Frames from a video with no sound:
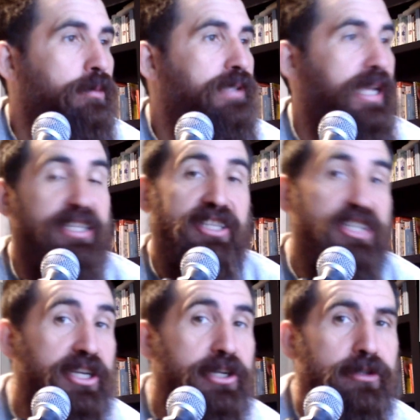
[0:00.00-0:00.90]
take
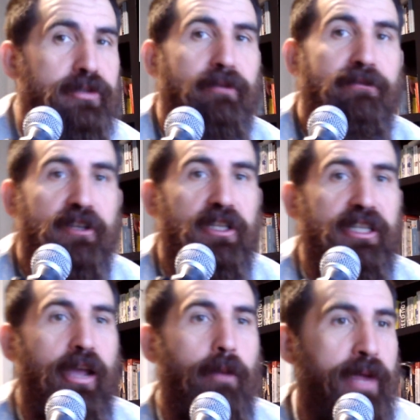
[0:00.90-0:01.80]
years of
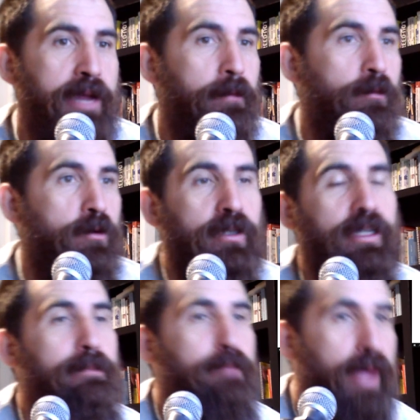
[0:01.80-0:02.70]
filling out paperwork
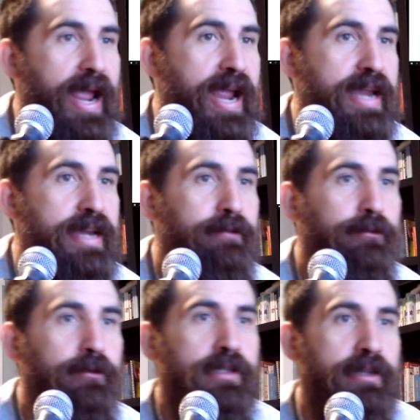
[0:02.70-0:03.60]
and paying
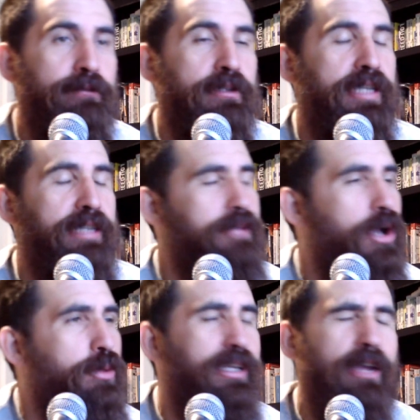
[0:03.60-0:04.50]
for different tests.
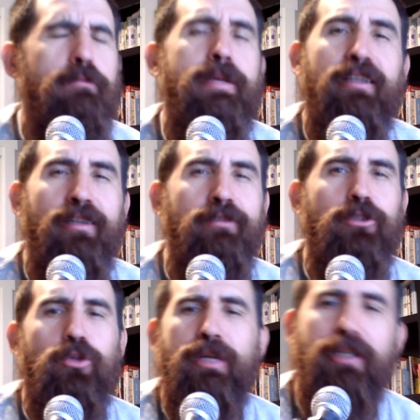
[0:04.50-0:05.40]
No, the government comes
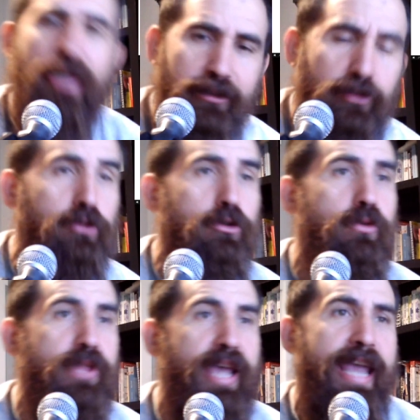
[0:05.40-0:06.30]
through and cuts
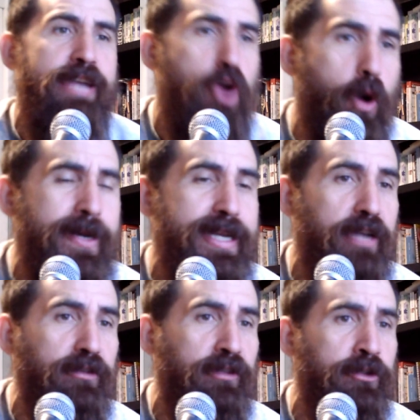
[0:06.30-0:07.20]
through that, and nobody
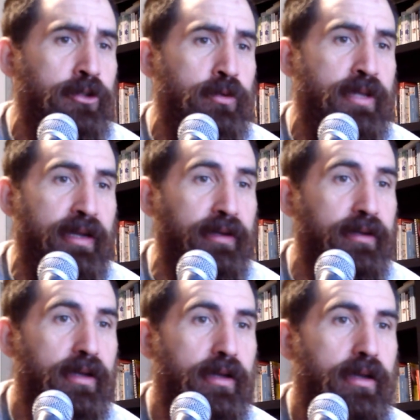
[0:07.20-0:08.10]
else could do that.
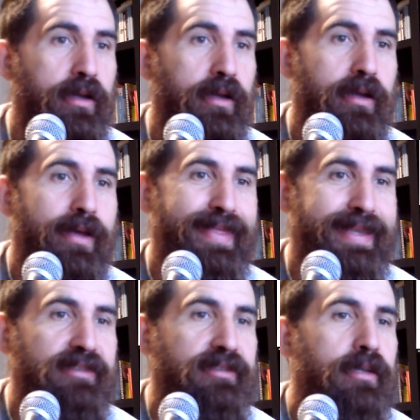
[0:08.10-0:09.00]

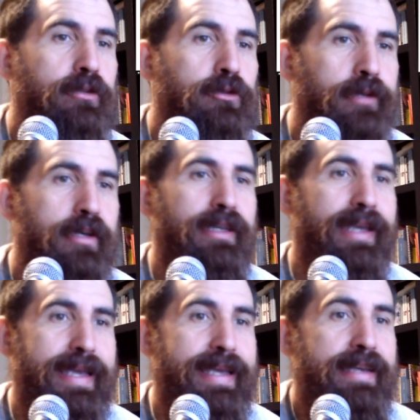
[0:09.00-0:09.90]
This drug
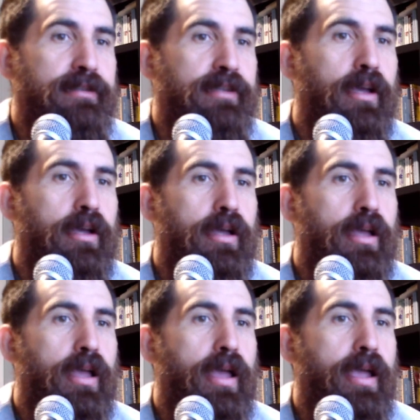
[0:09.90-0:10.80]
is
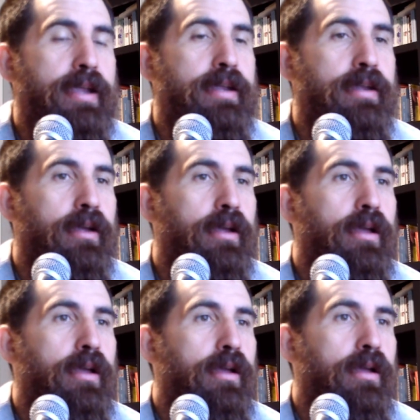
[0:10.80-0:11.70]
a
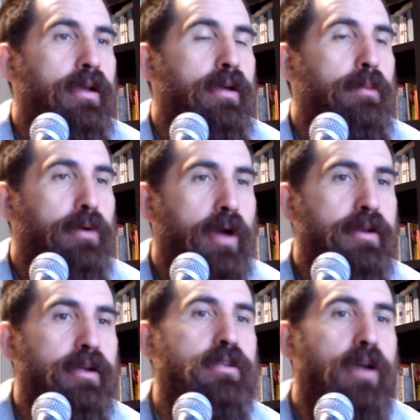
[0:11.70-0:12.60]

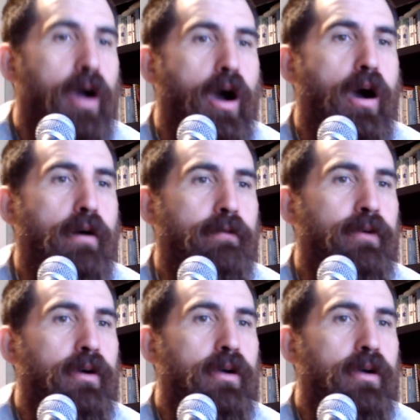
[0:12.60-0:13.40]
product of